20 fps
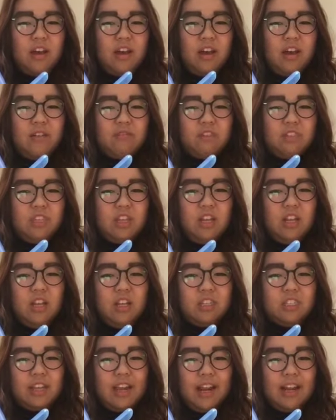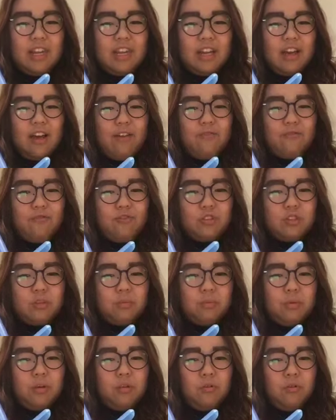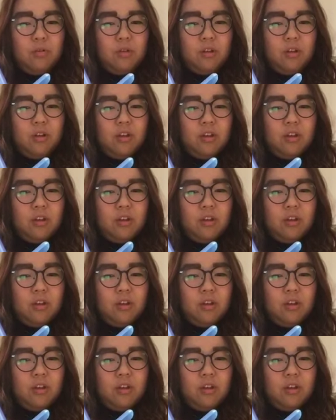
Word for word: of teeny tiny up the spoon.